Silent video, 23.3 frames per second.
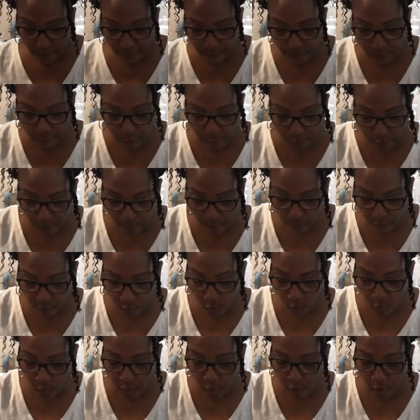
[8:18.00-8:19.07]
for some of you
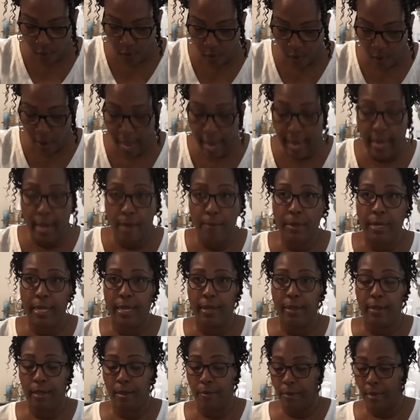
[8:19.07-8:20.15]
who don't know, I am
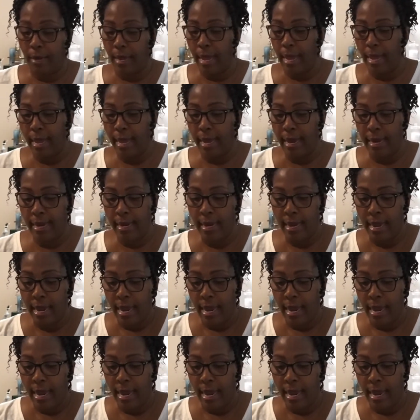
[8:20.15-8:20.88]
legally blind.